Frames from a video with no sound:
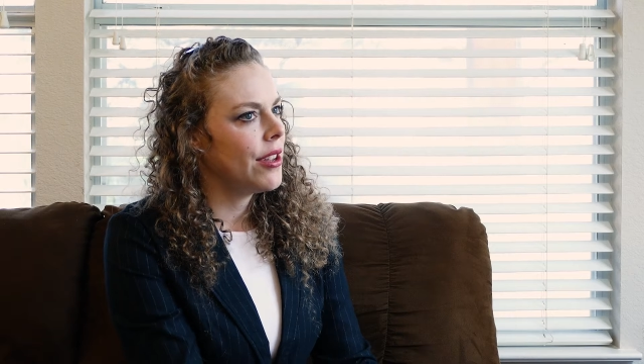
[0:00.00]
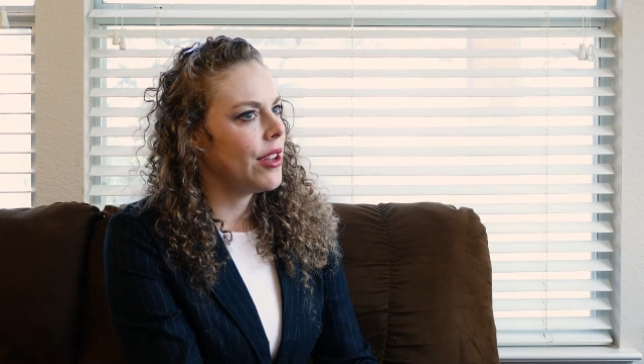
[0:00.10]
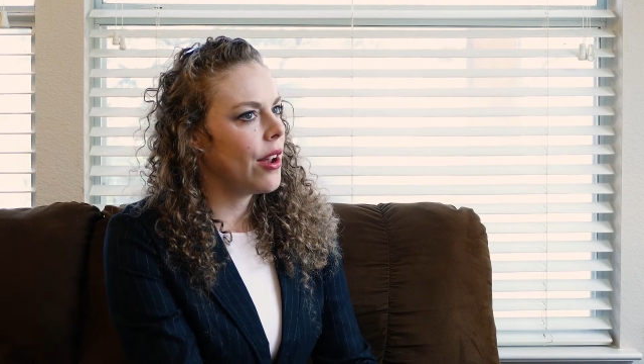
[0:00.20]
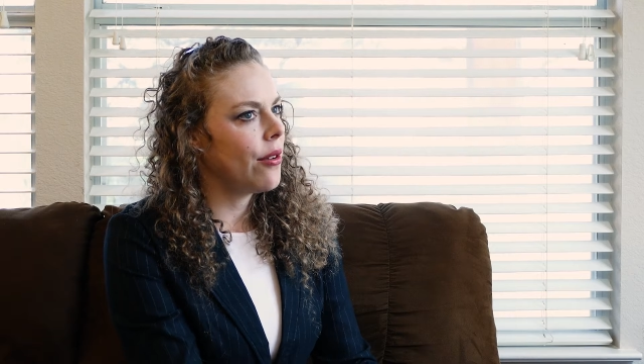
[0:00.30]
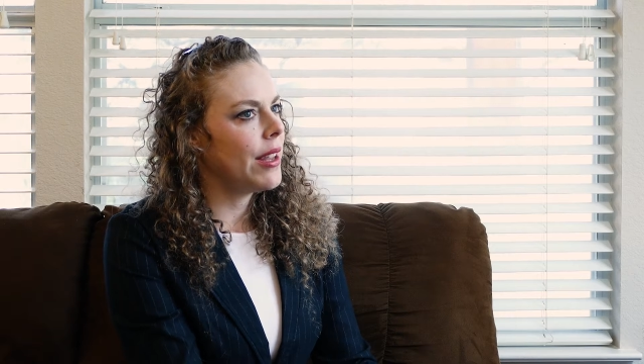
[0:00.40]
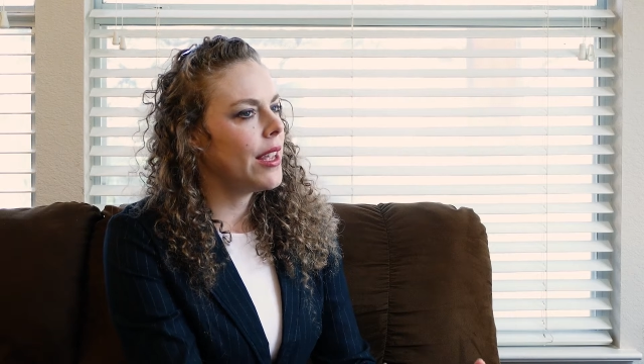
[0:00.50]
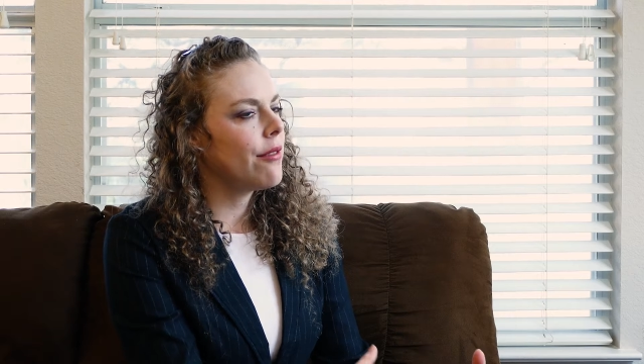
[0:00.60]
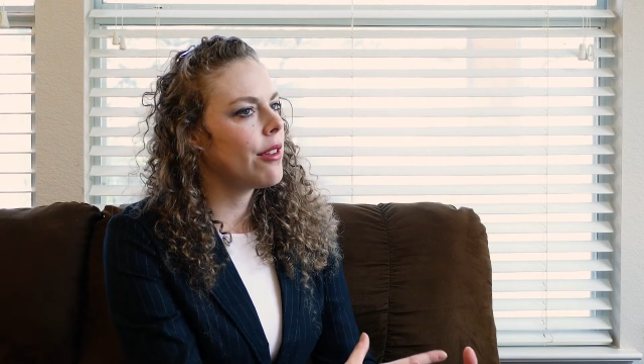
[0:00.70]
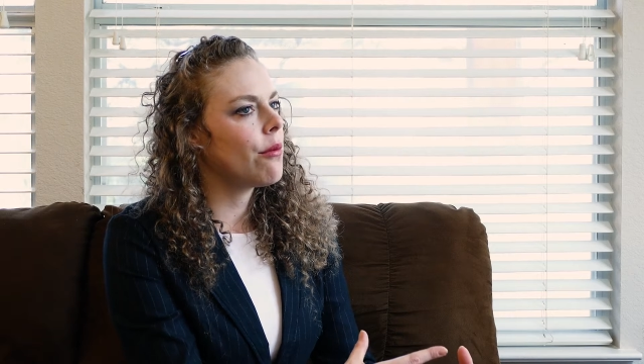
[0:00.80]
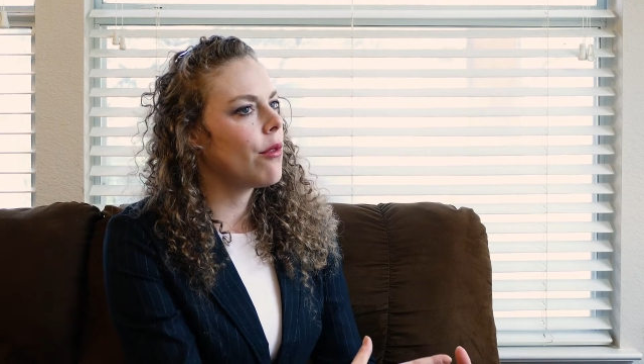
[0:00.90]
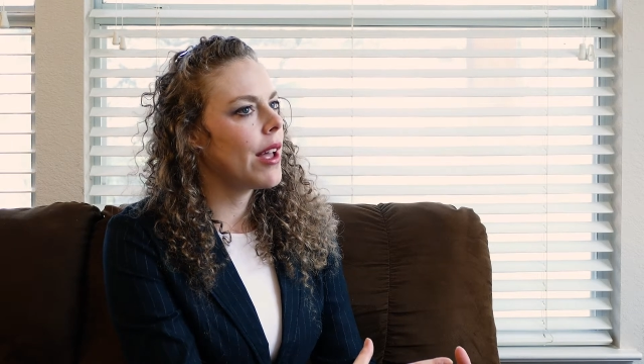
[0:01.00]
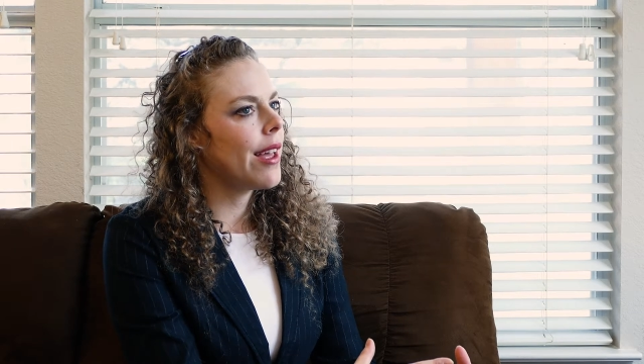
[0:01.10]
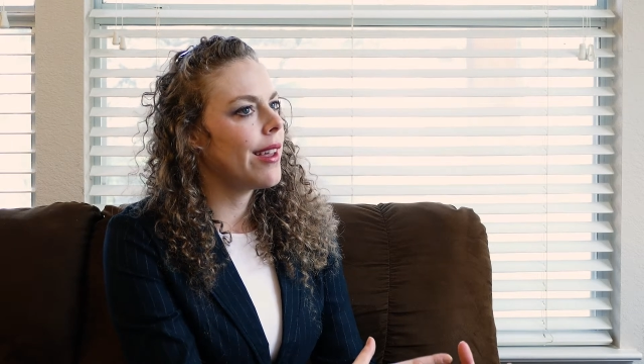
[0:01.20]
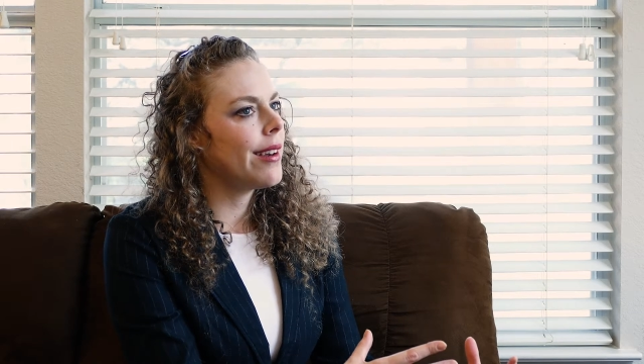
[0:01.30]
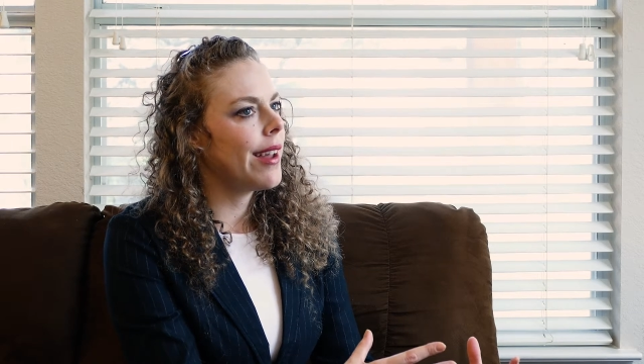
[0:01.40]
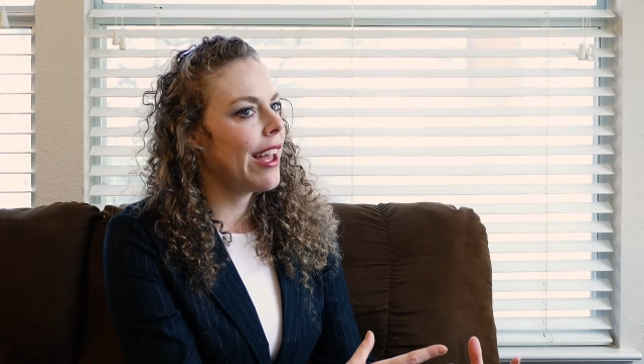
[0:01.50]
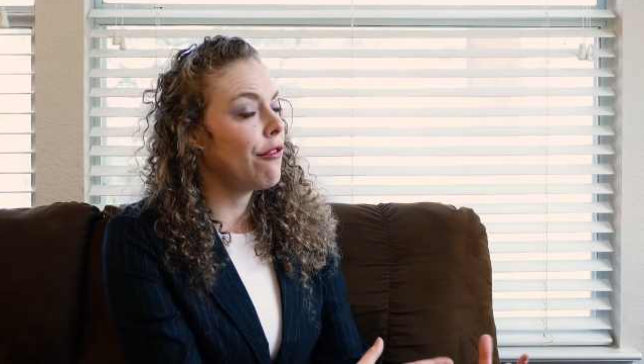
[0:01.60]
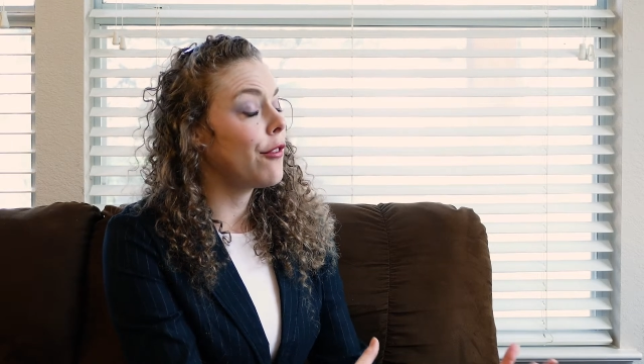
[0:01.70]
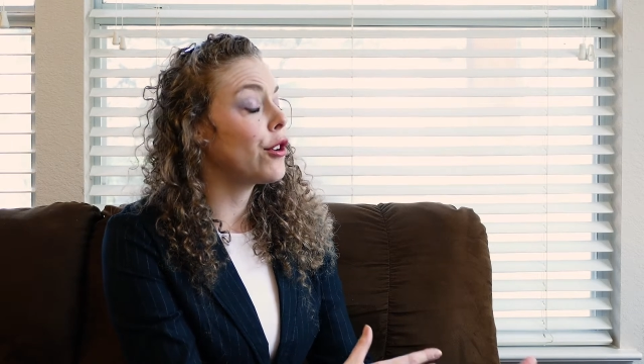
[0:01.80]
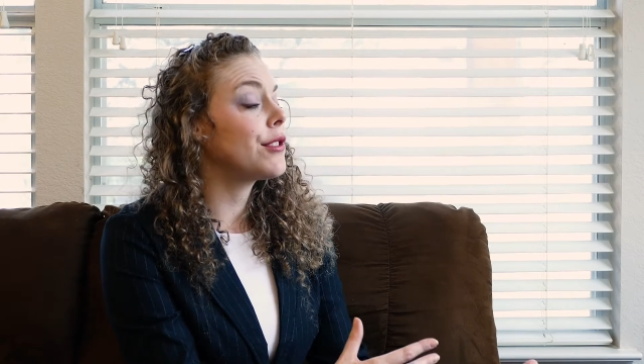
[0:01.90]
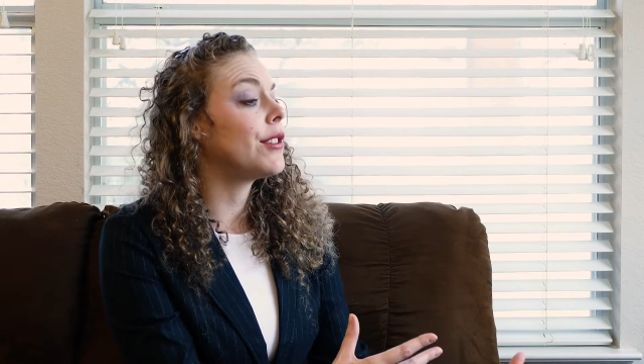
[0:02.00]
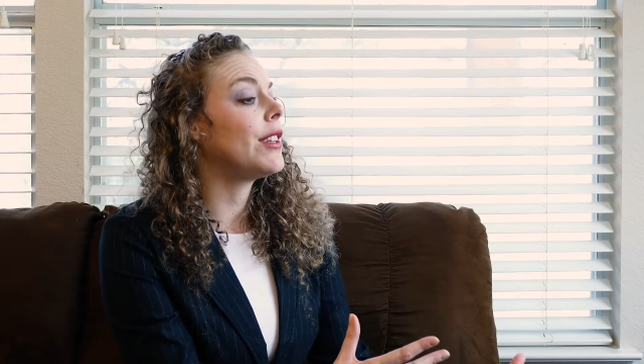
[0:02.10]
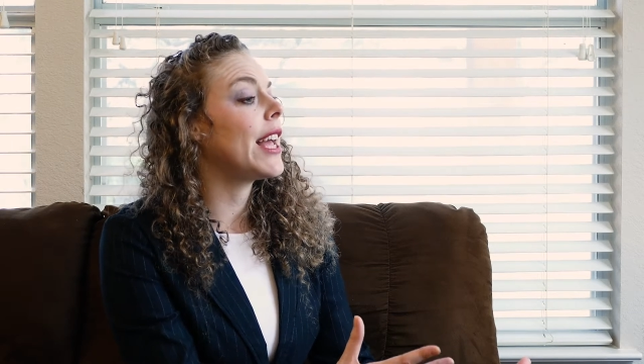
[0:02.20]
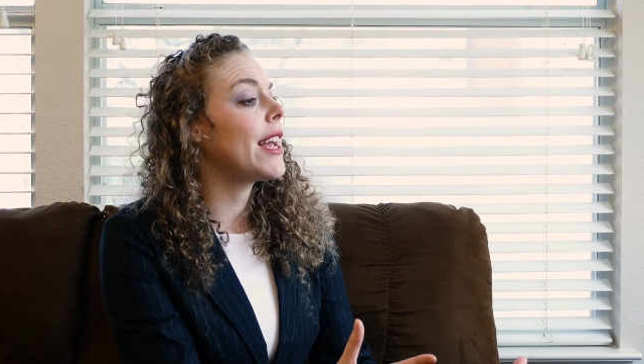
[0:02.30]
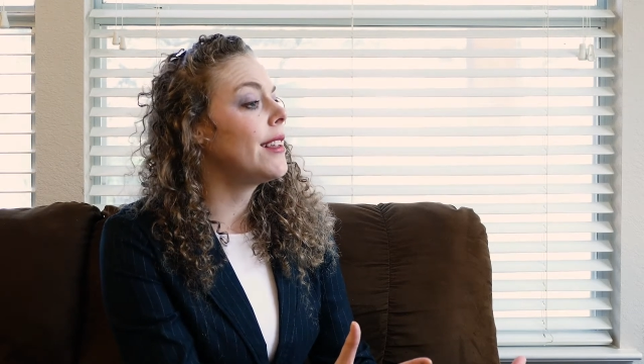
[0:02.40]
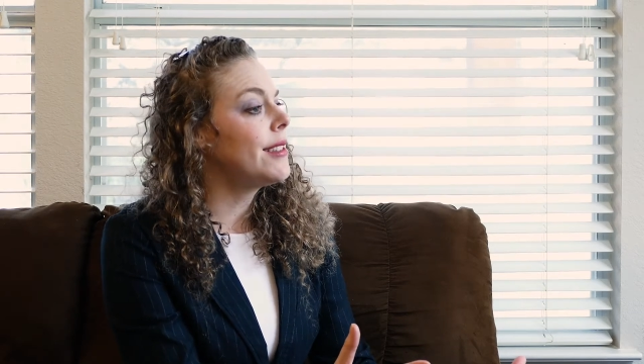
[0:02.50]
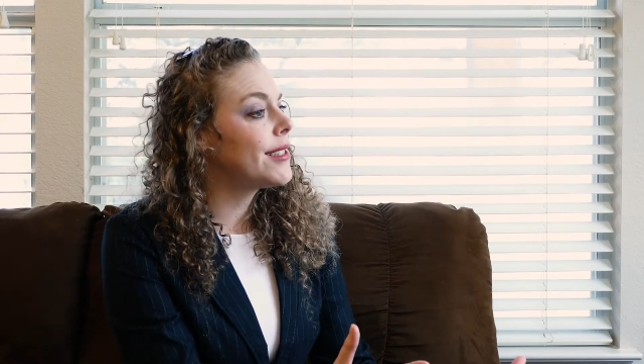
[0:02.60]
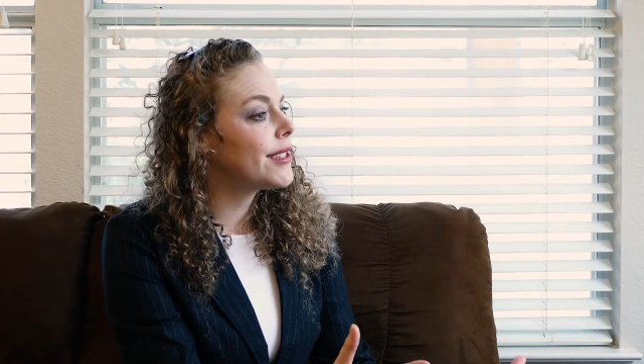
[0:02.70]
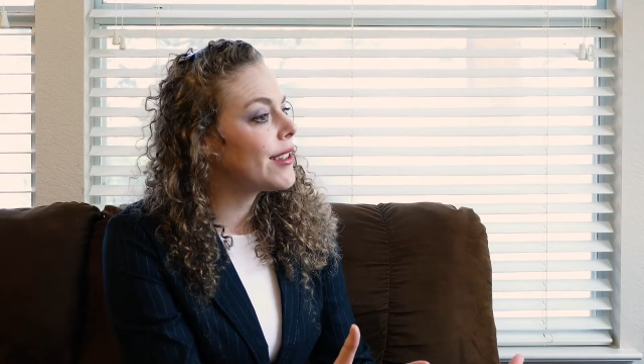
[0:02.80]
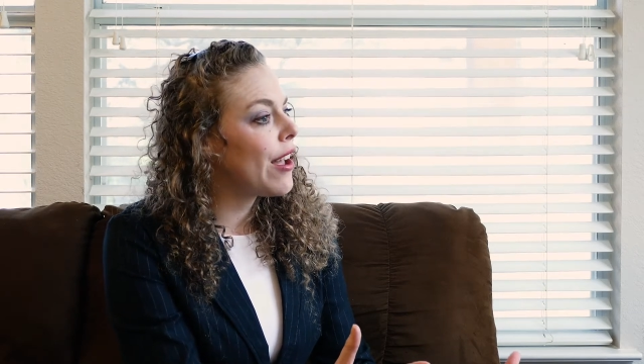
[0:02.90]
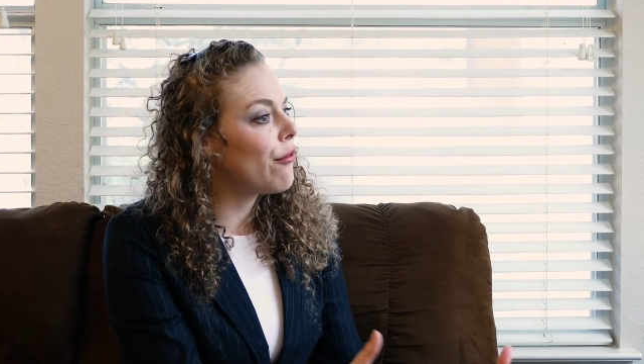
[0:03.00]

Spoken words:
even when at first glance,